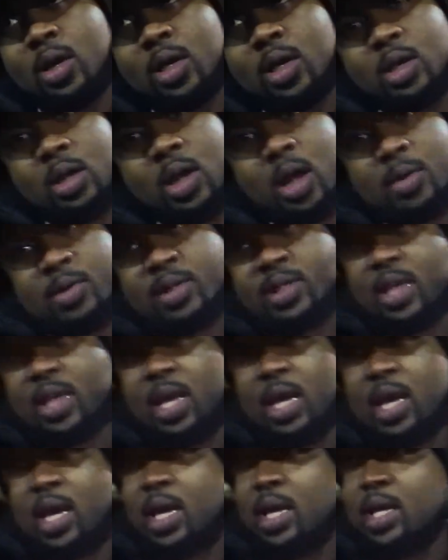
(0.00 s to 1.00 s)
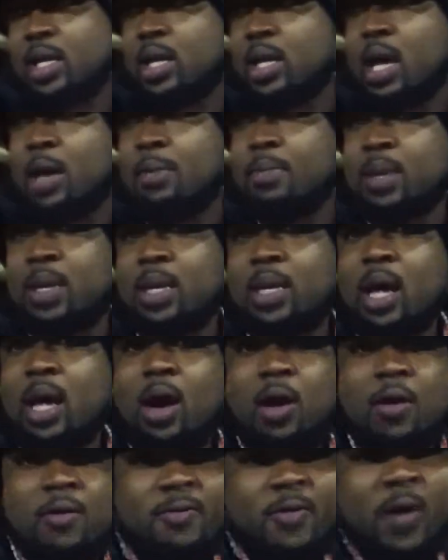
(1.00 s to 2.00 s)
You know what I'm saying? I mean,
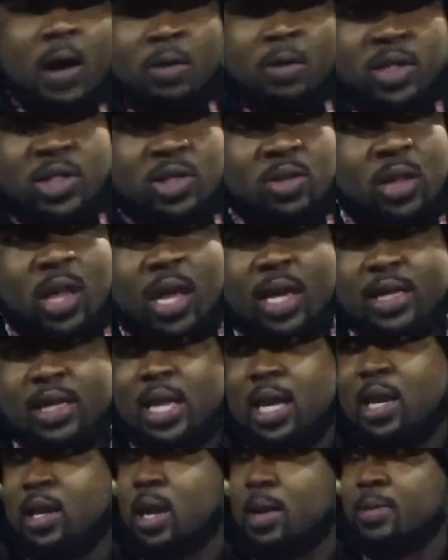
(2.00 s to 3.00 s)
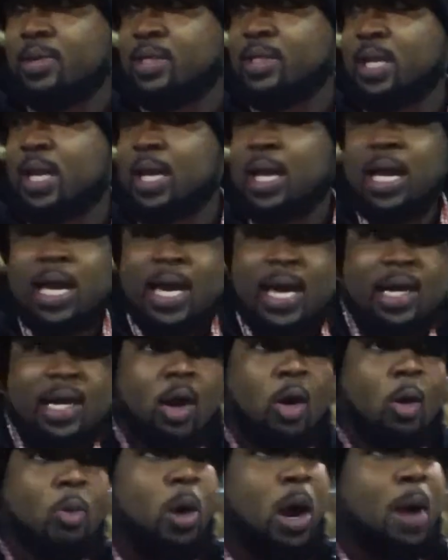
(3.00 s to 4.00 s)
I don't fuck with you like that. You know what I'm saying? And
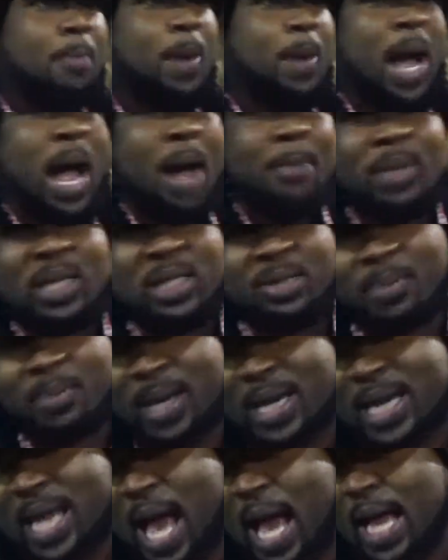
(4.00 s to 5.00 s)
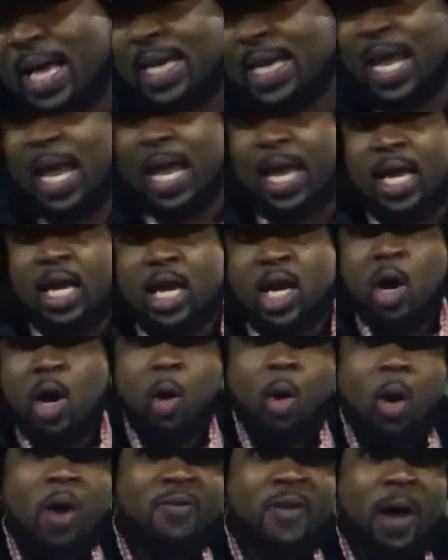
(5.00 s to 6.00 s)
don't worry about how much money I got
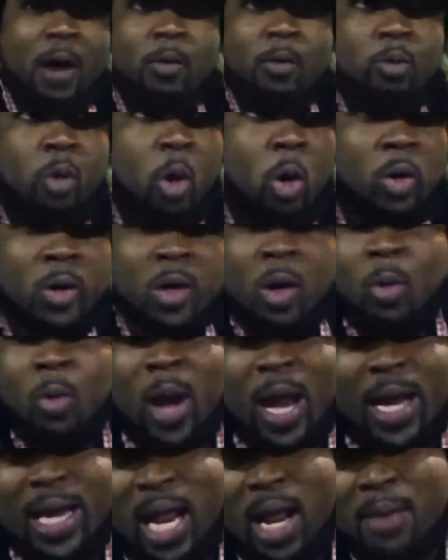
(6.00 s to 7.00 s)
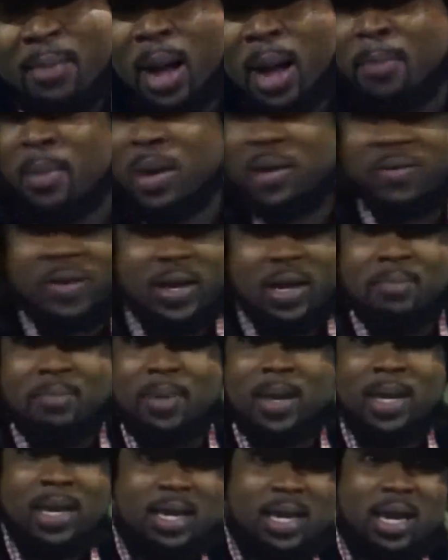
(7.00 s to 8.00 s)
or if I'm rolling the what I got in my motherfucking
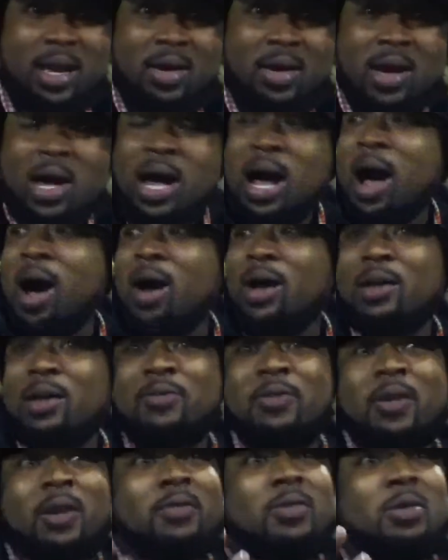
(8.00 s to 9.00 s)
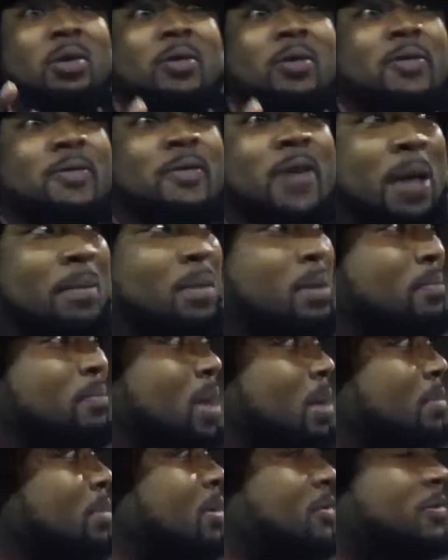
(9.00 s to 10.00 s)
bank account. I don't give a fuck if you a family
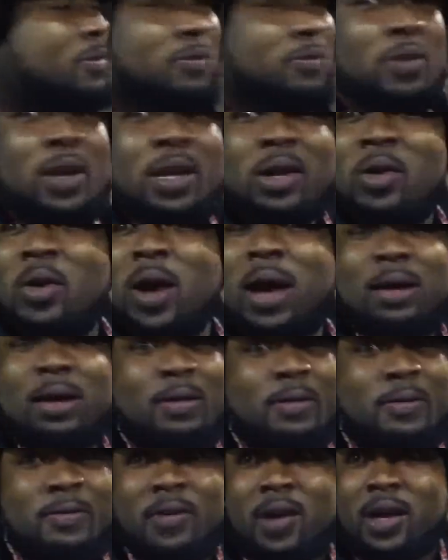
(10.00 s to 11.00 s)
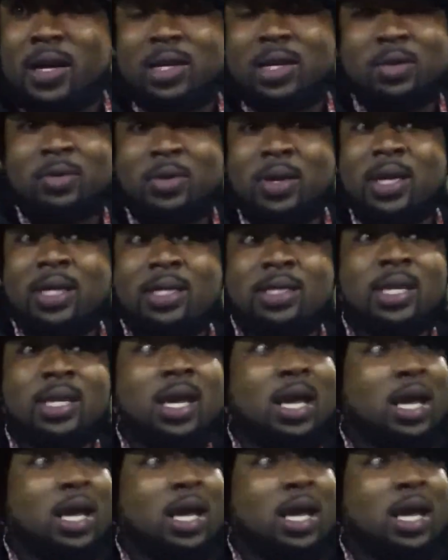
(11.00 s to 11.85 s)
member, a friend, whoever the fuck you is.